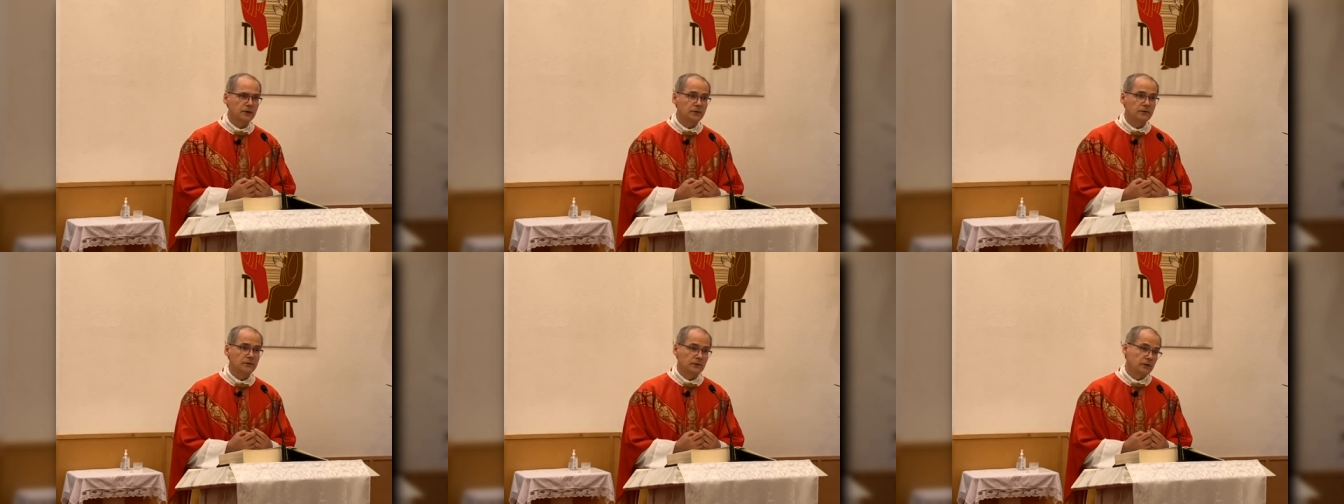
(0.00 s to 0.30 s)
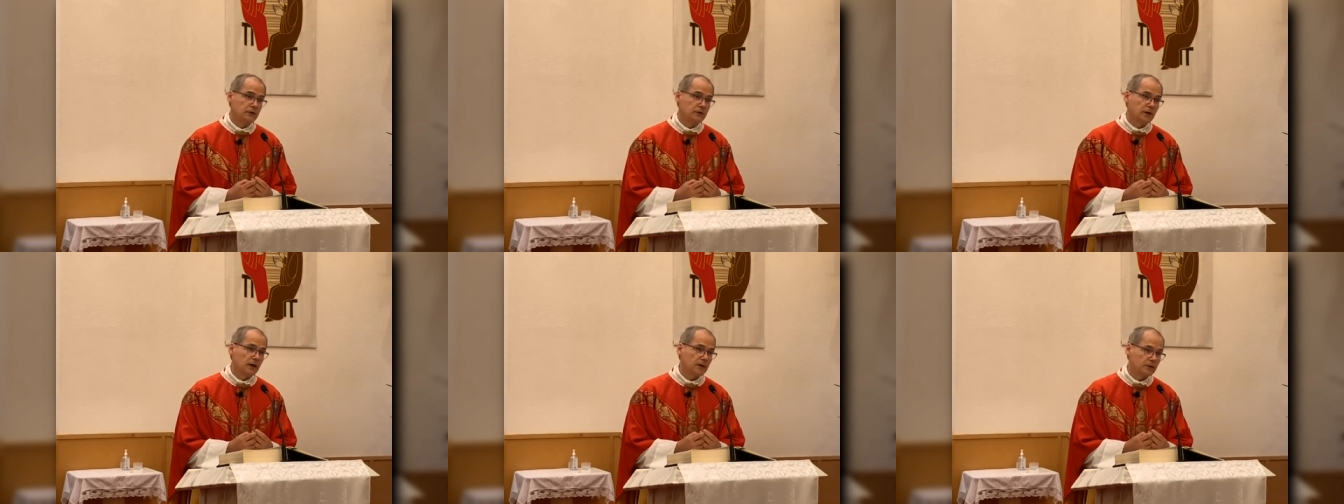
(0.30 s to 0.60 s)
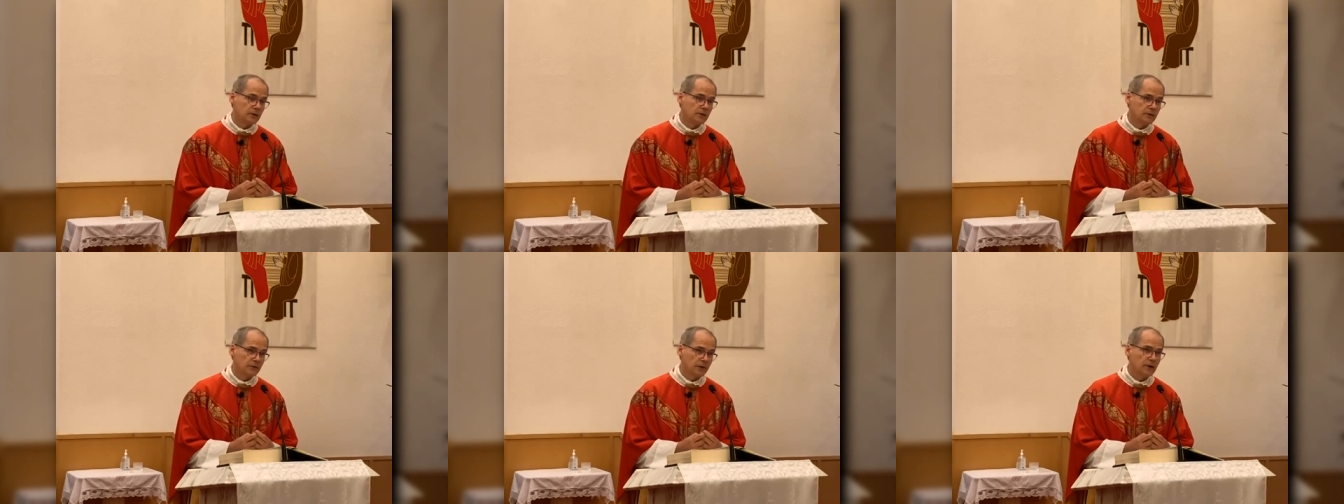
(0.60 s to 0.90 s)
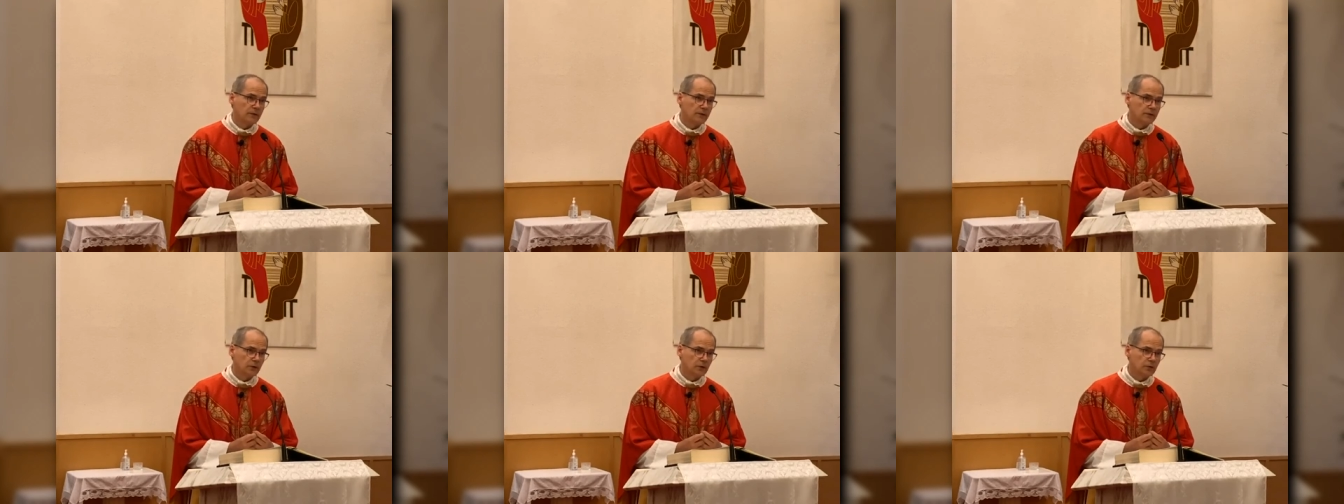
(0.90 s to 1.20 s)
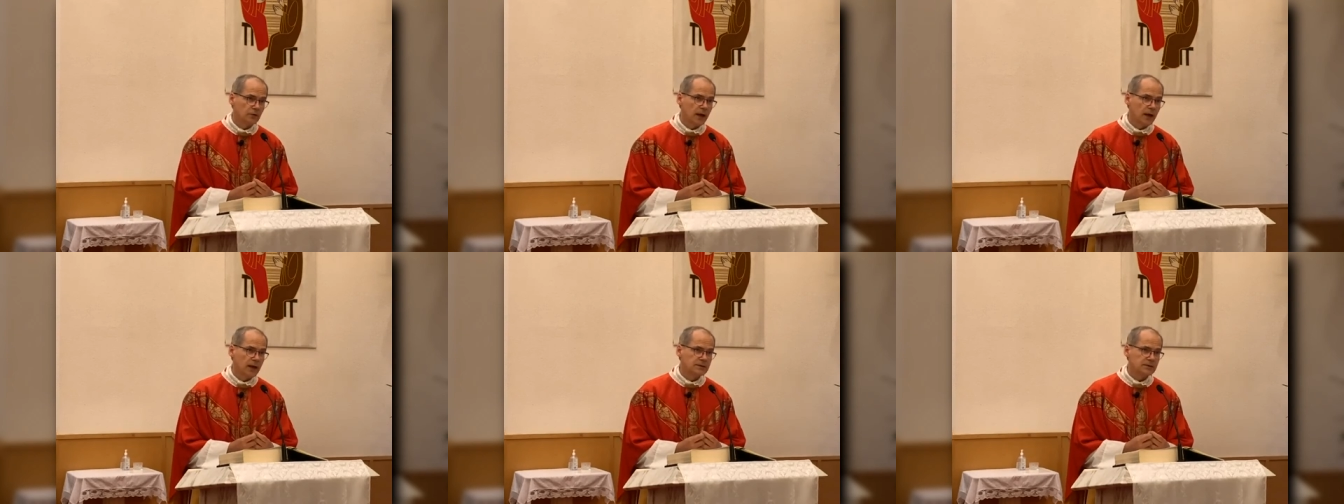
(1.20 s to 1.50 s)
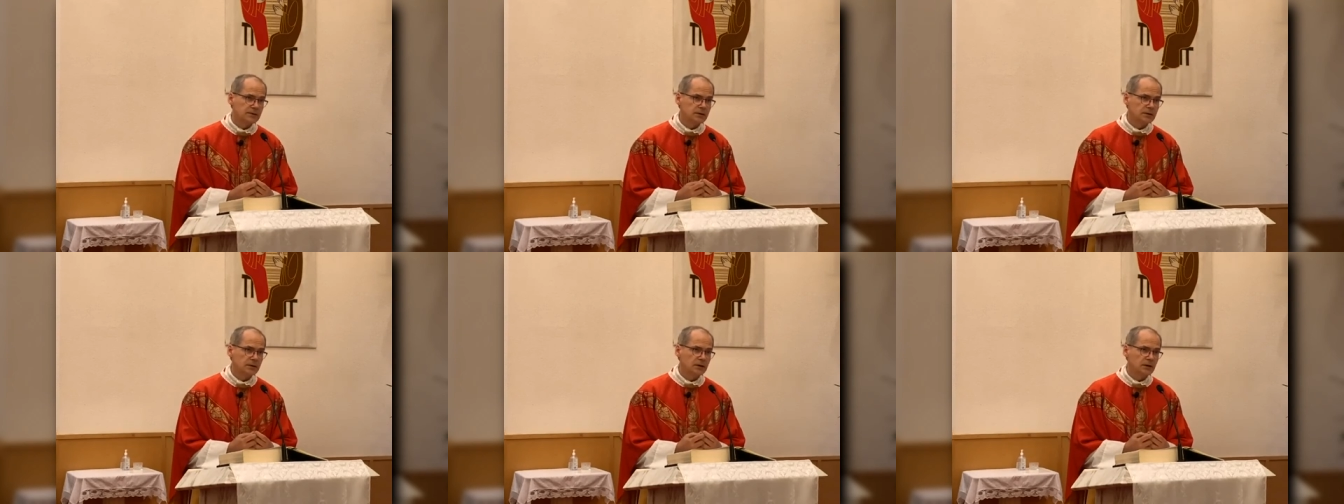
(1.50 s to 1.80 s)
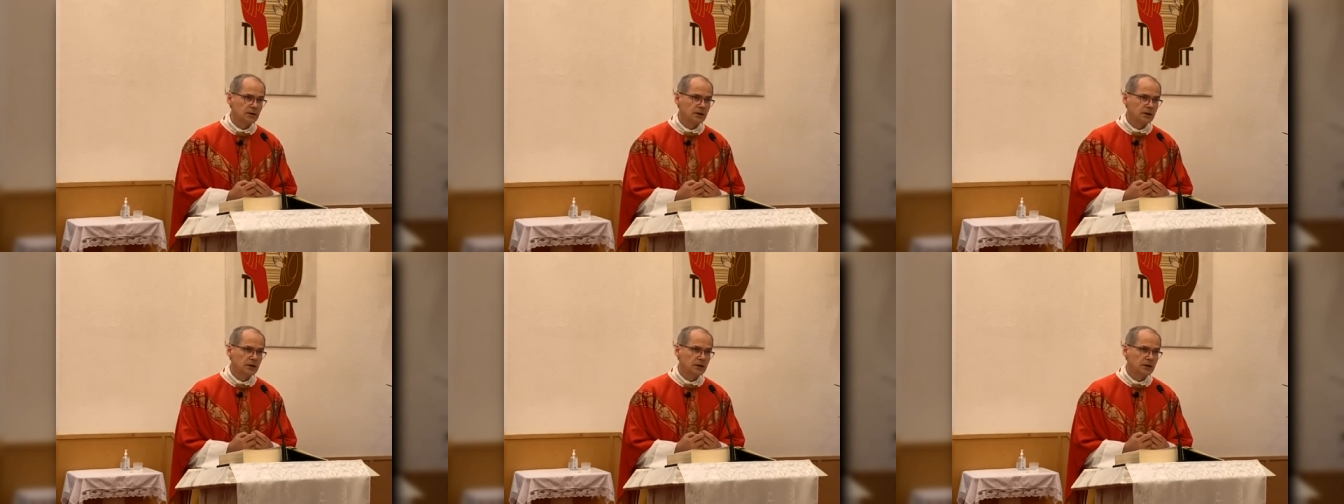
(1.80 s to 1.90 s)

is to take their faith for granted.